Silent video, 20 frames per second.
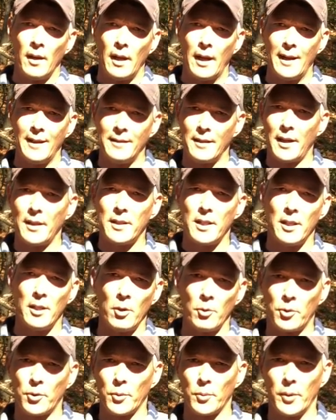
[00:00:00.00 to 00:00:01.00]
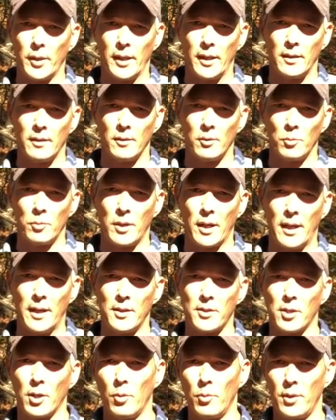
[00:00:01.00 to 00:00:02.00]
a 1903,
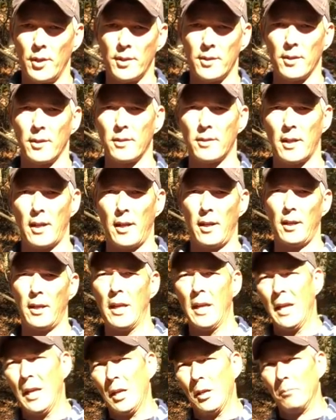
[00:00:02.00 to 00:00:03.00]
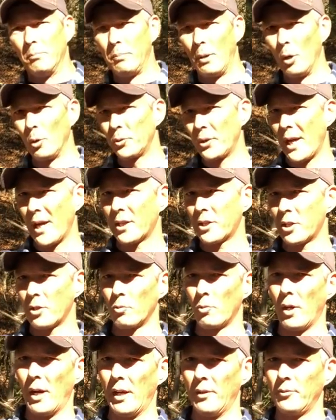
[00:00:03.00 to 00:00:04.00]
okay? So this is a
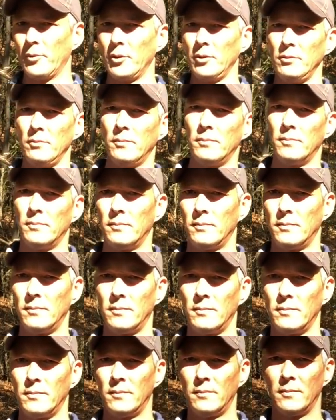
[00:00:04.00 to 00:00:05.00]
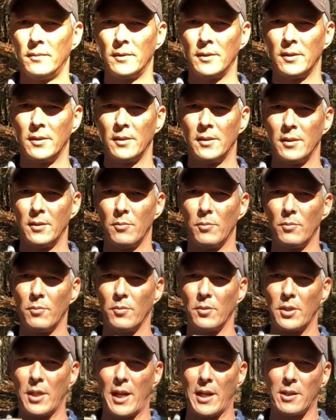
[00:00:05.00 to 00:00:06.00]
bolt-action rifle. It
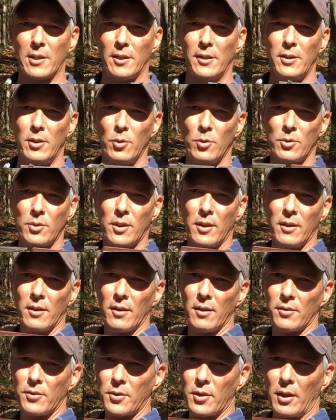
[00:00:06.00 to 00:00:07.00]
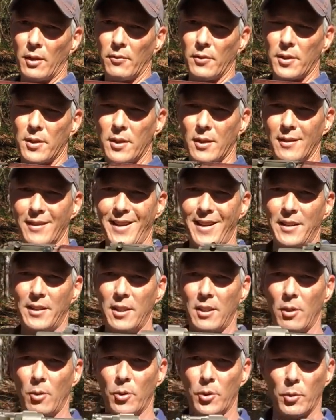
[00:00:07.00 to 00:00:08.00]
was actually used in the service in
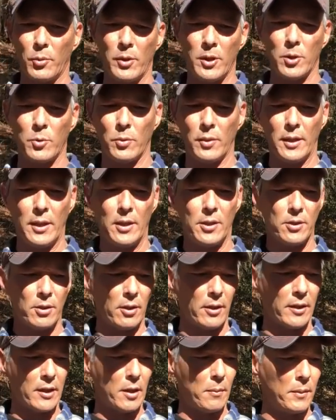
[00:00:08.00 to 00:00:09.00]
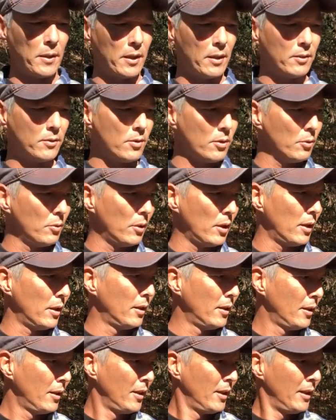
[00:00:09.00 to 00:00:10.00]
1903 is when these started coming into,
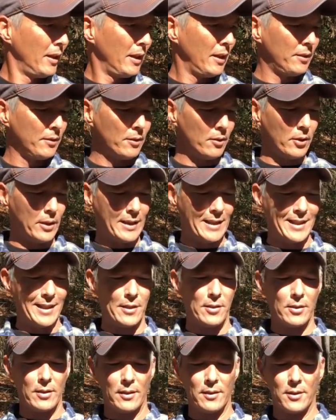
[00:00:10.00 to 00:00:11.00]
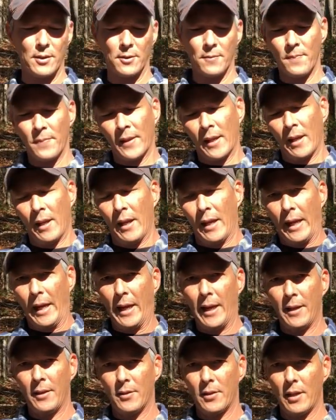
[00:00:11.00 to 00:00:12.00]
uh, into existence.
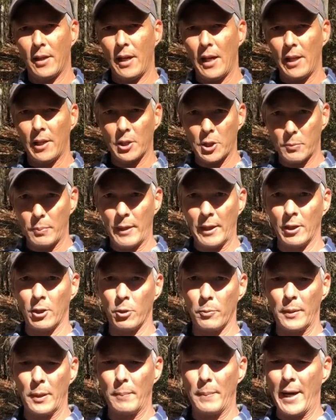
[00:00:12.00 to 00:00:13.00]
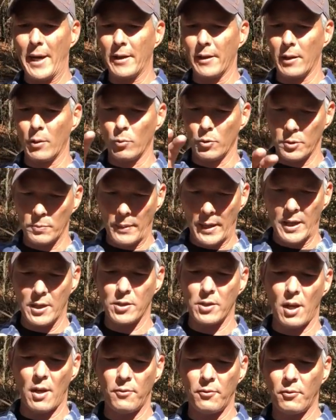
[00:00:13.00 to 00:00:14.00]
And uh, I'll explain a little bit about it. It was
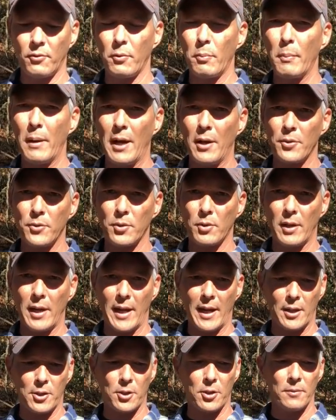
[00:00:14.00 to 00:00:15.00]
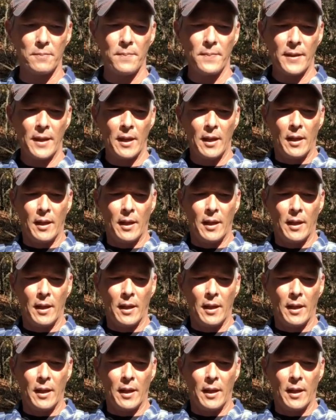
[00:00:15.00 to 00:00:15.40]
based off of a Mauser action.